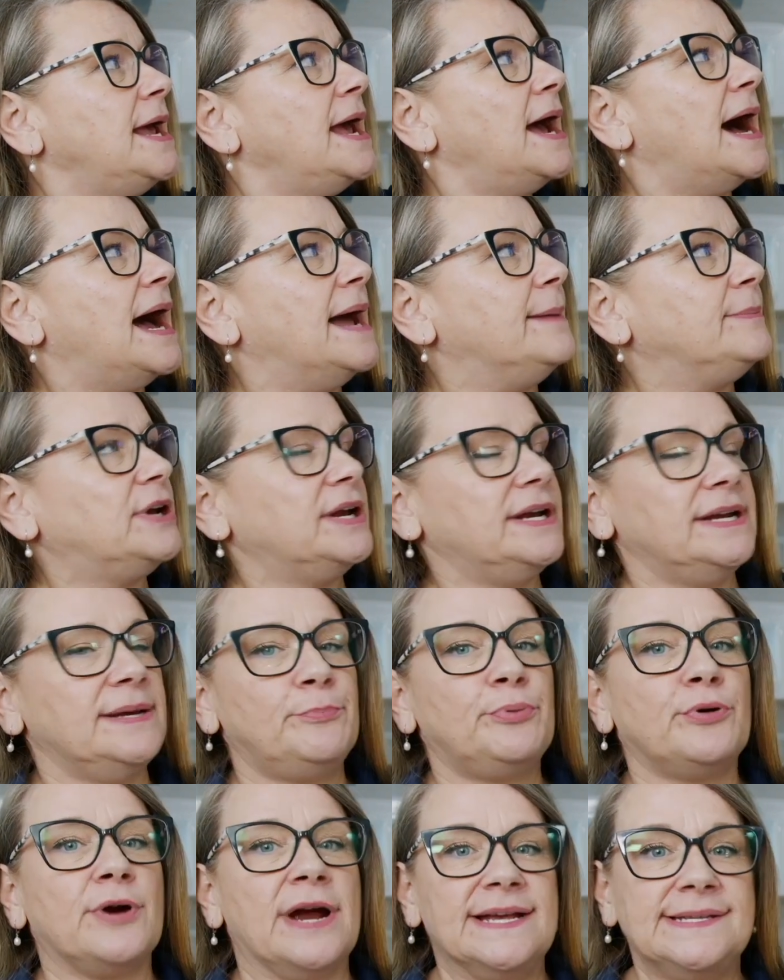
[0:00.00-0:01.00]
I'm going to
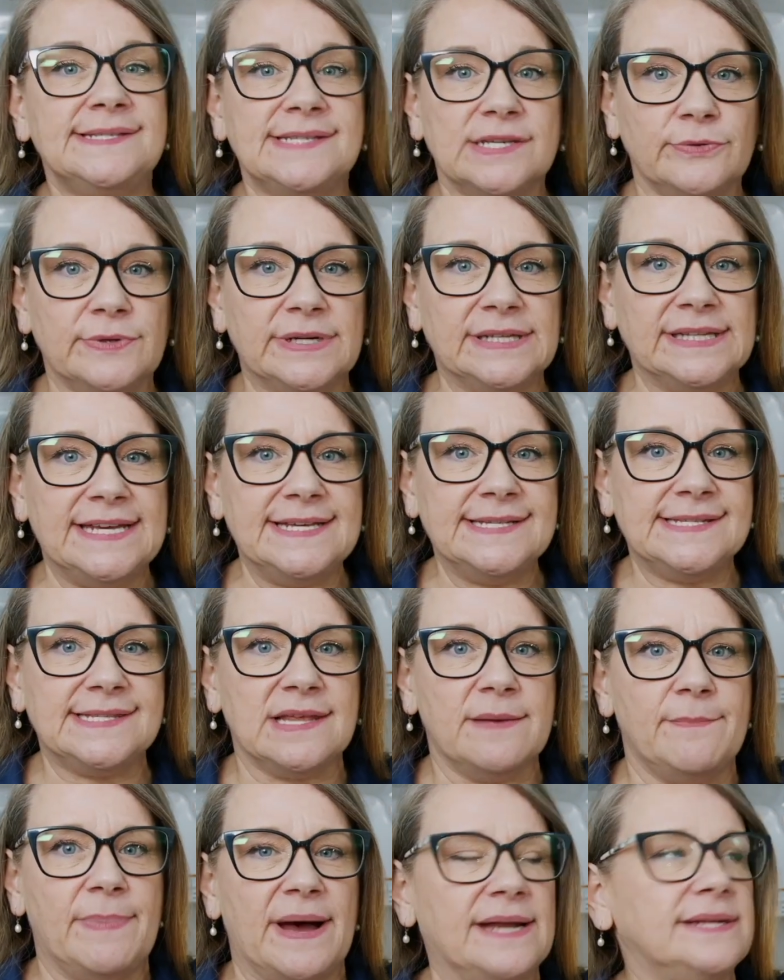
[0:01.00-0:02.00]
press and release
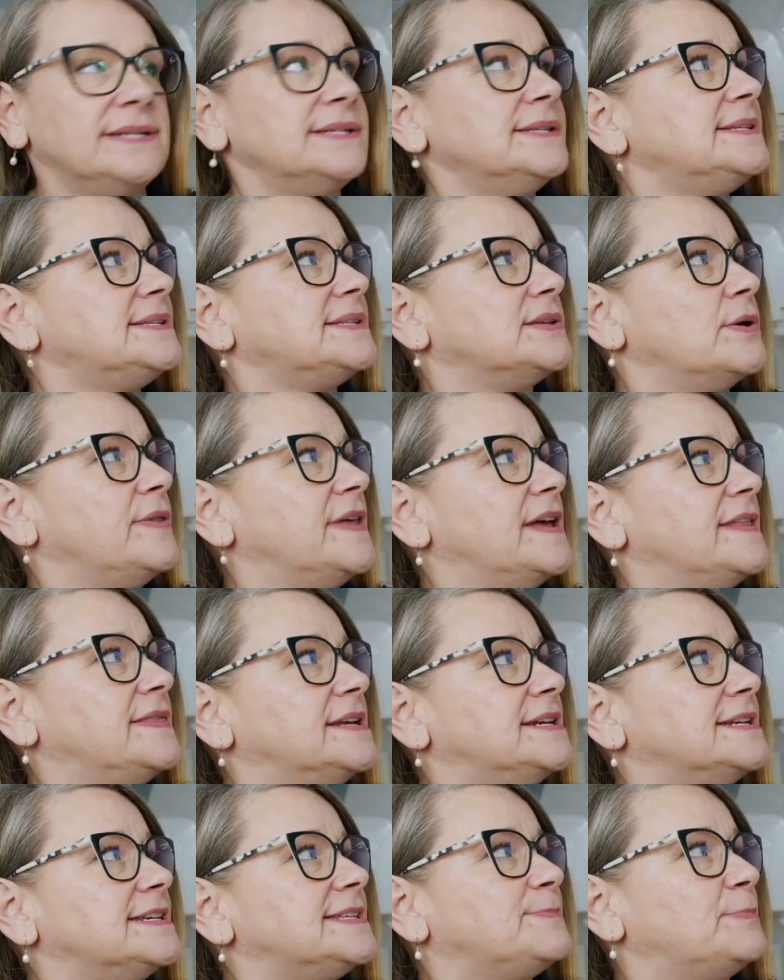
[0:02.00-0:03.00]
the button so that
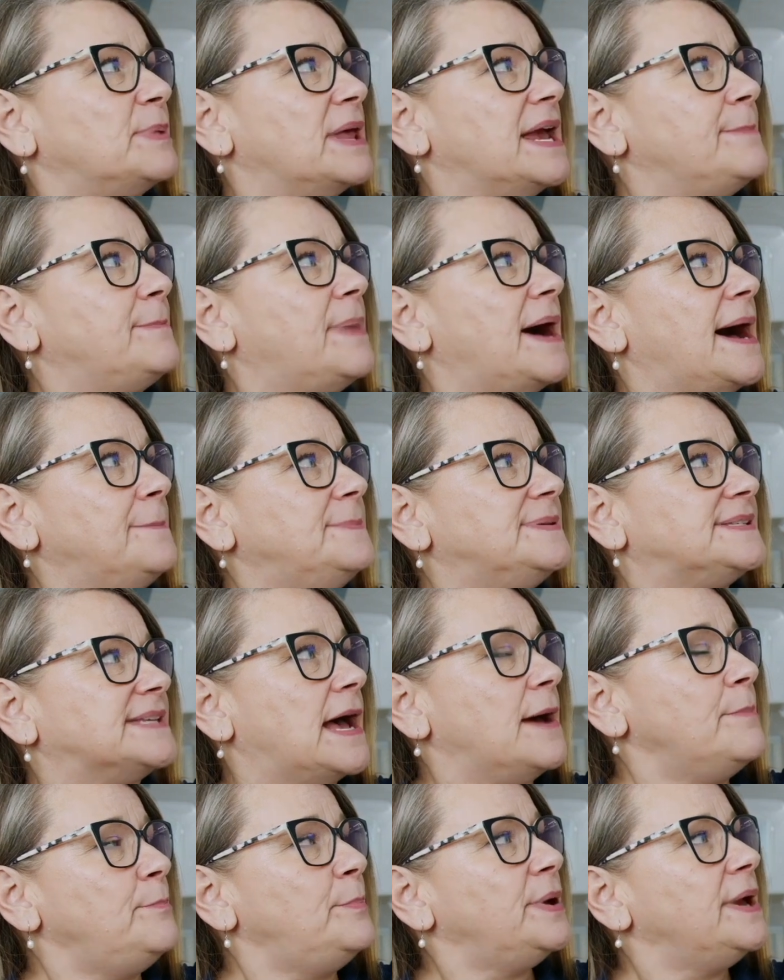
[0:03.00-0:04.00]
the display pops
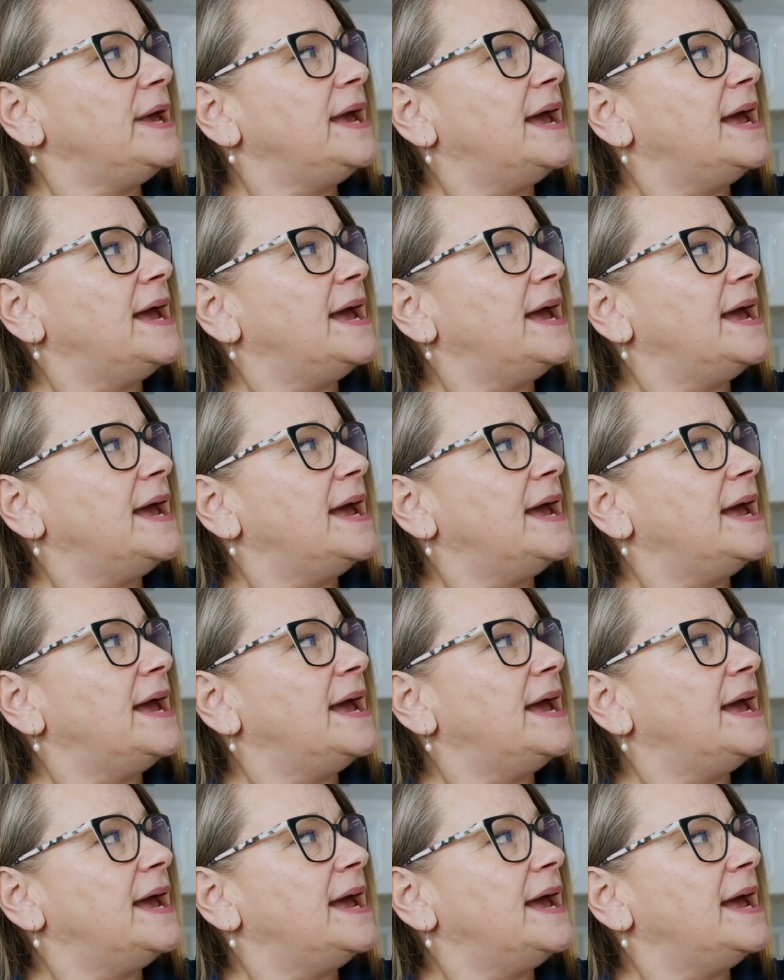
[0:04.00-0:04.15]
up.